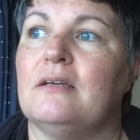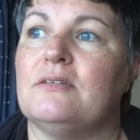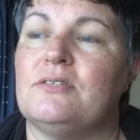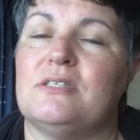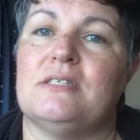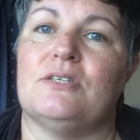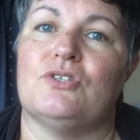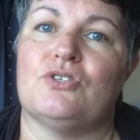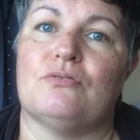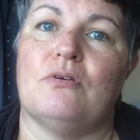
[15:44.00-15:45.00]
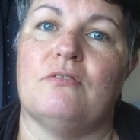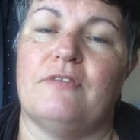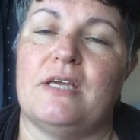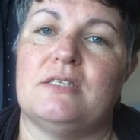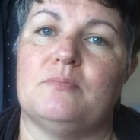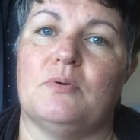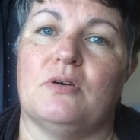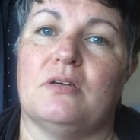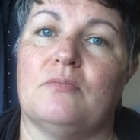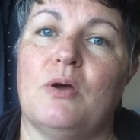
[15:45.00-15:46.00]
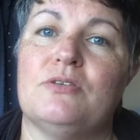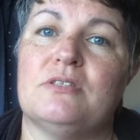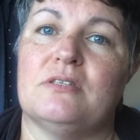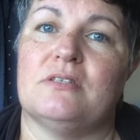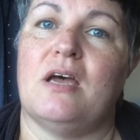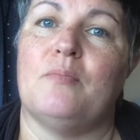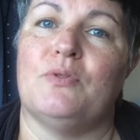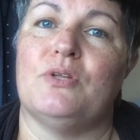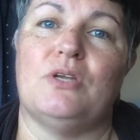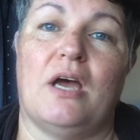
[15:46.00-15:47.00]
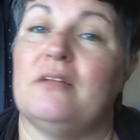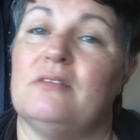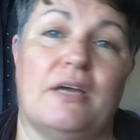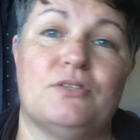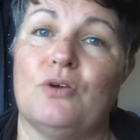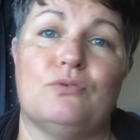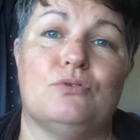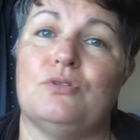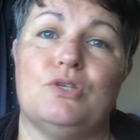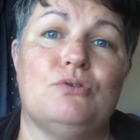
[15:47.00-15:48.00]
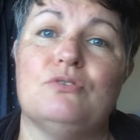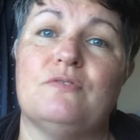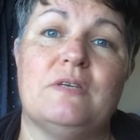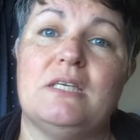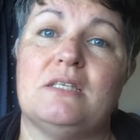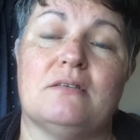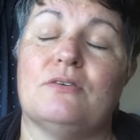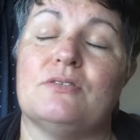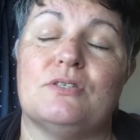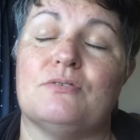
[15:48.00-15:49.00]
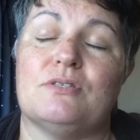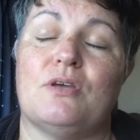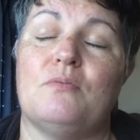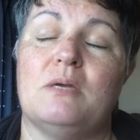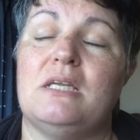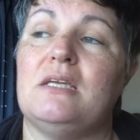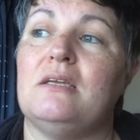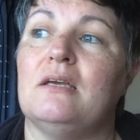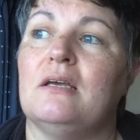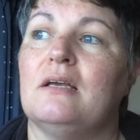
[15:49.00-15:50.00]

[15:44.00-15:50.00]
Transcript: to sit and scroll Facebook and most of the time on the I, I don't do the news feed because there are so many